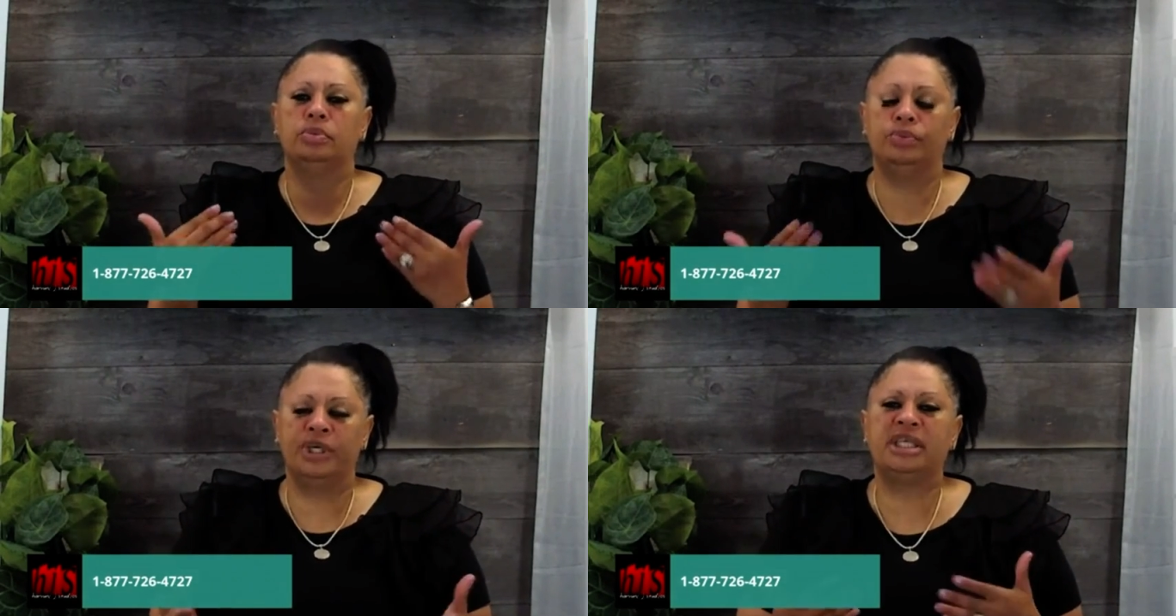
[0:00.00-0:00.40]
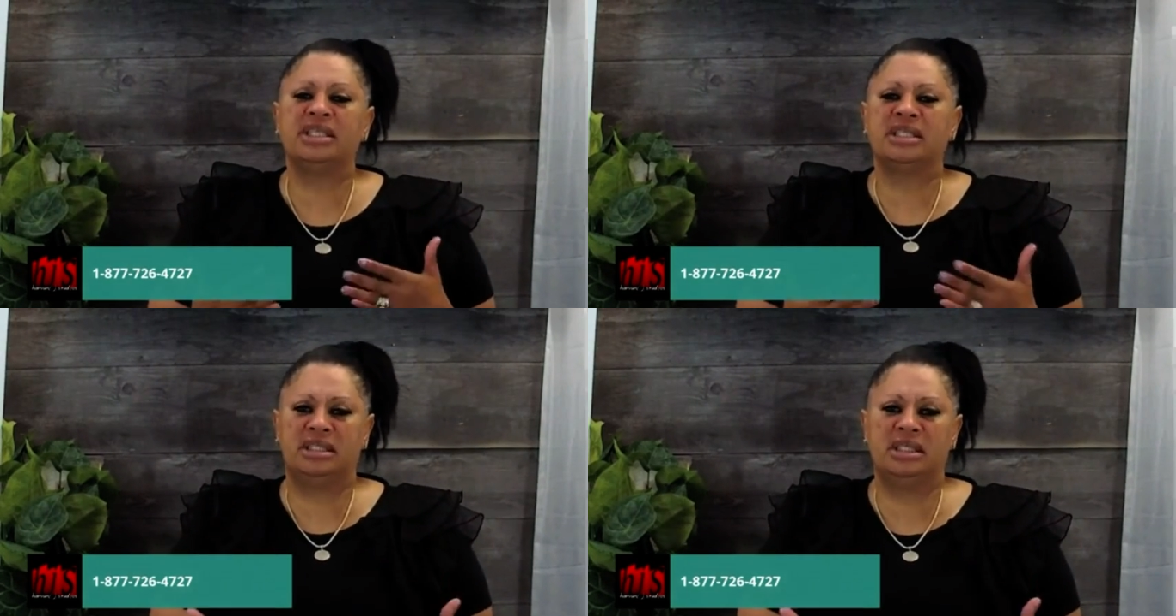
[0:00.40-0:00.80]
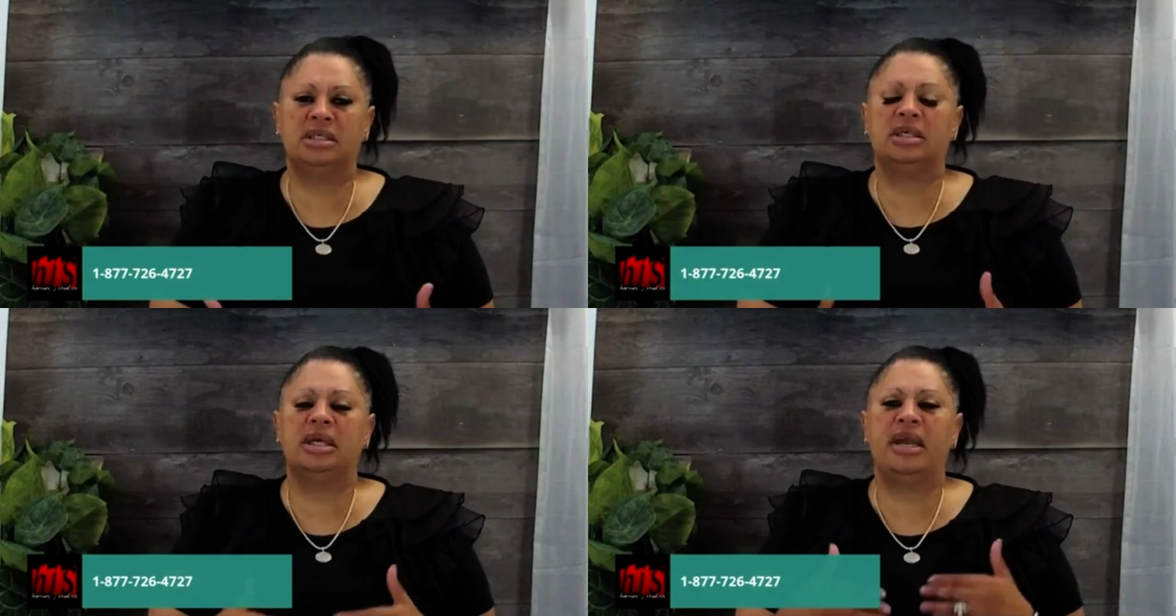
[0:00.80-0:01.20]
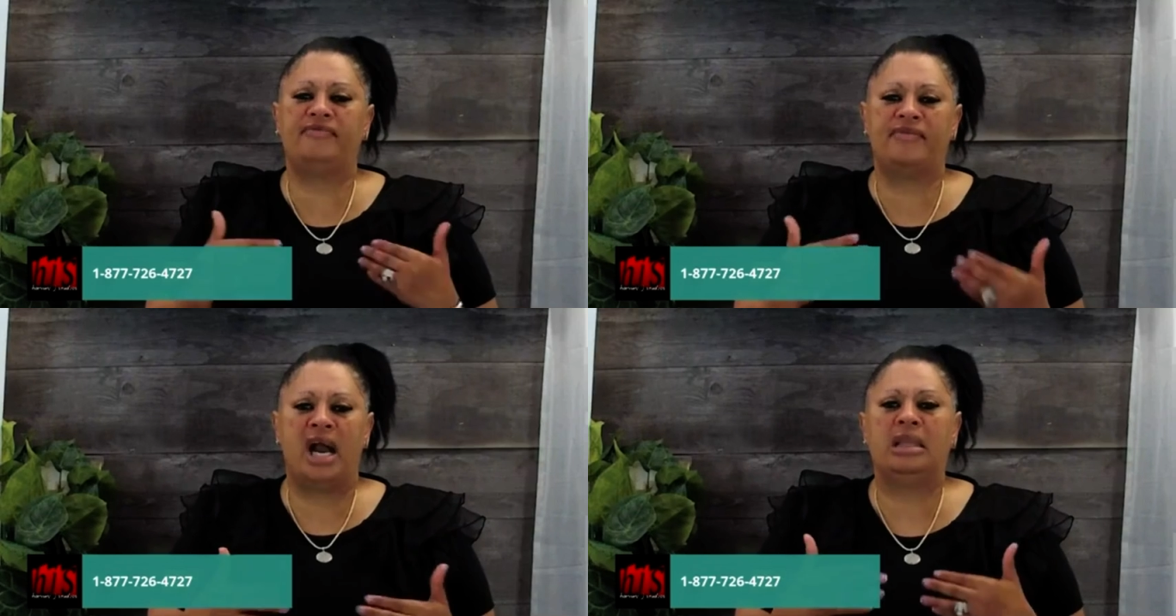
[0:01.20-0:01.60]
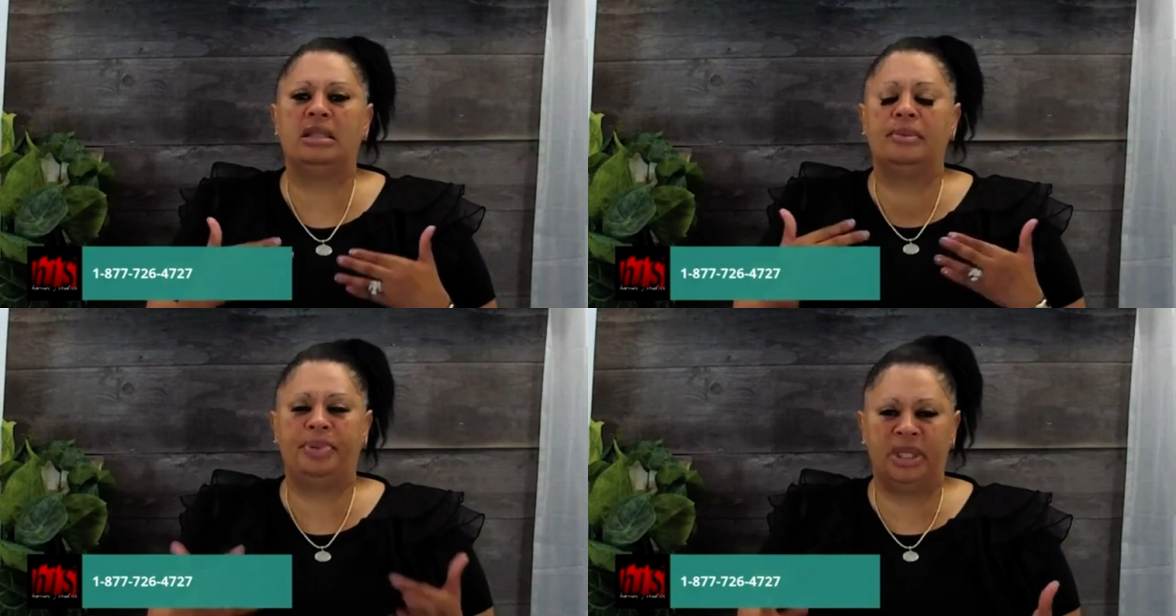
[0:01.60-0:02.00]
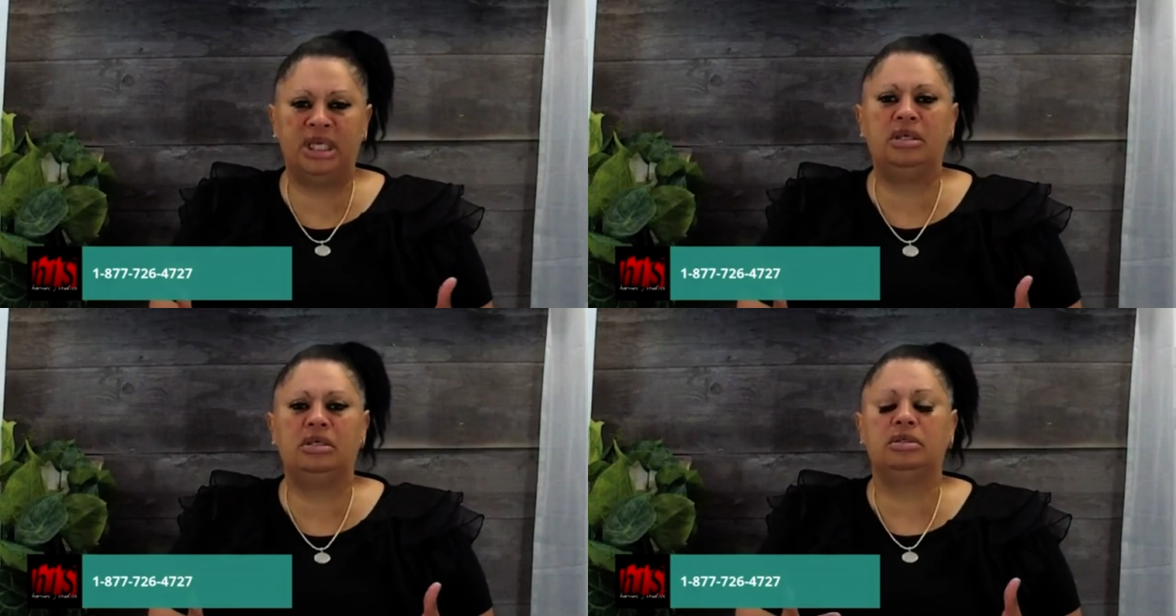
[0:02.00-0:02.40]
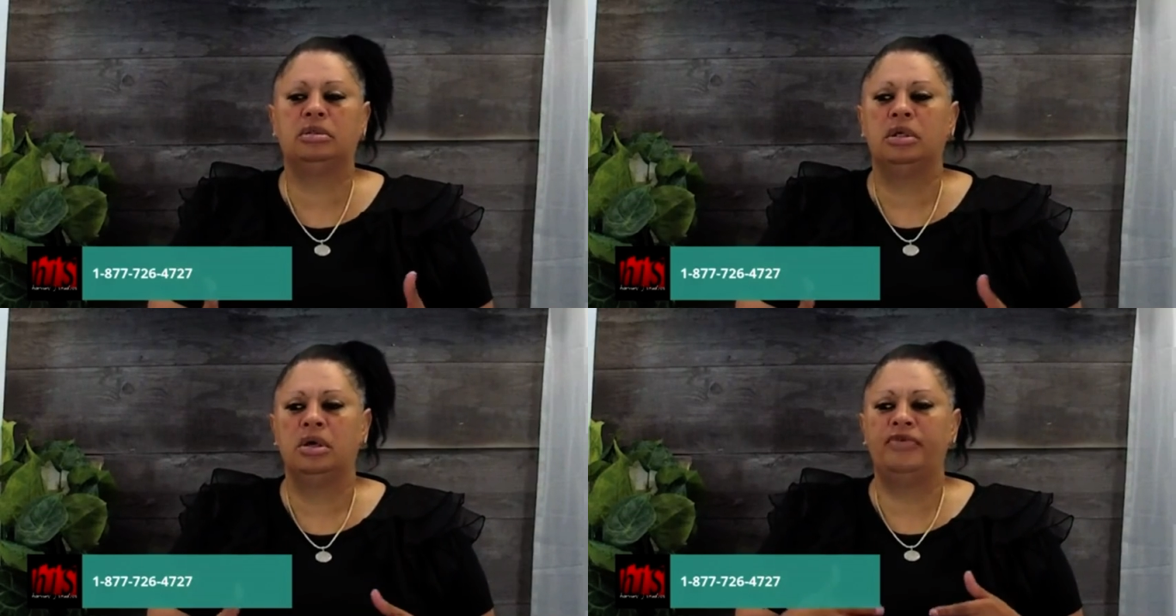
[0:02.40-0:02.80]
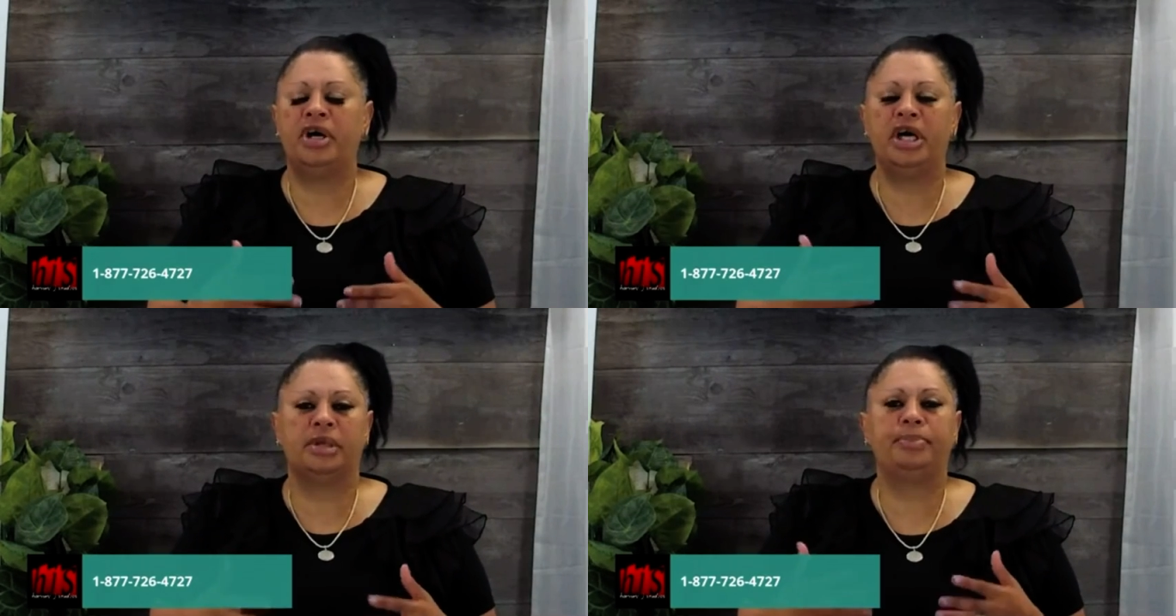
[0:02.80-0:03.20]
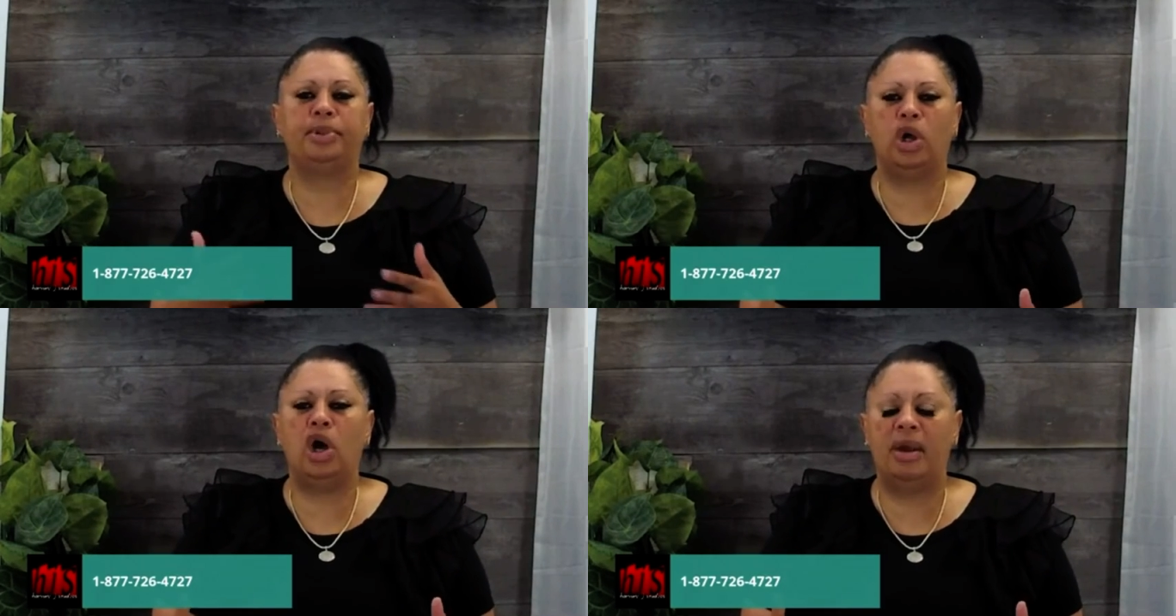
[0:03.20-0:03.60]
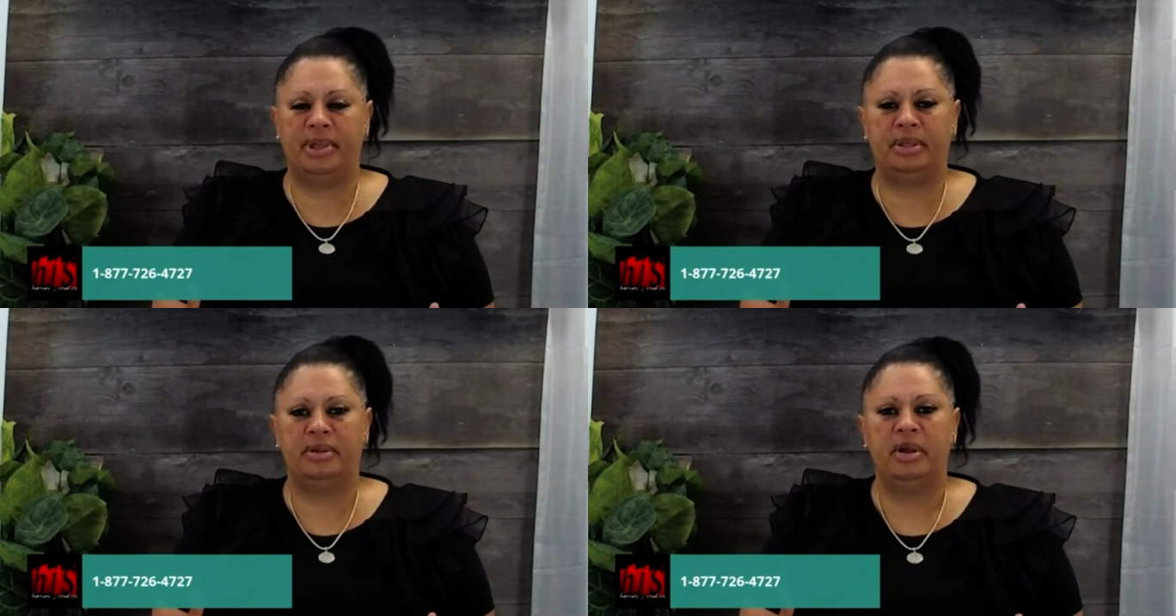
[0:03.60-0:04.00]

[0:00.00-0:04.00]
reconsider and file an appeal for unemployment.